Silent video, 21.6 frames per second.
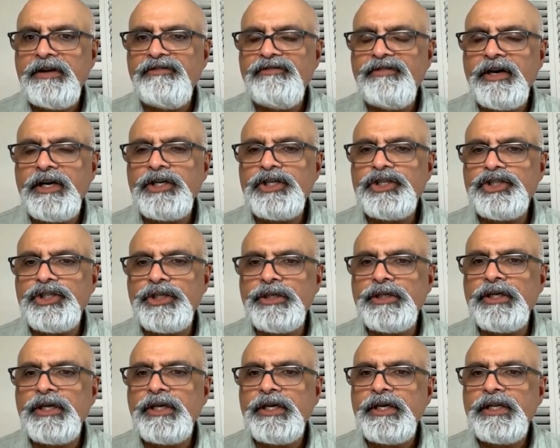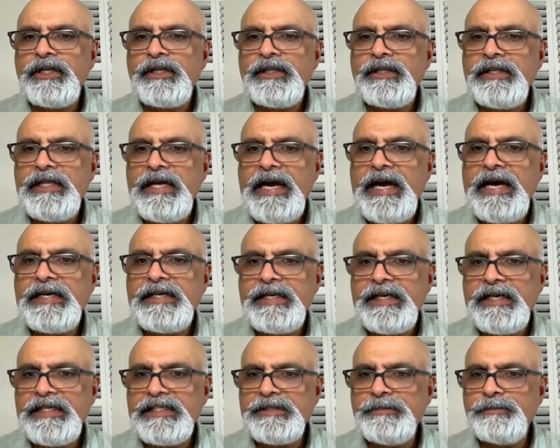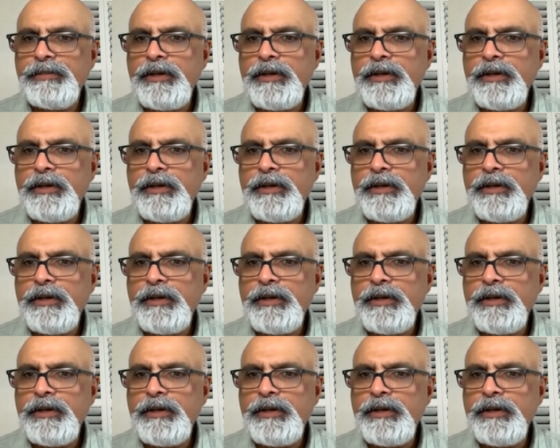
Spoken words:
function that is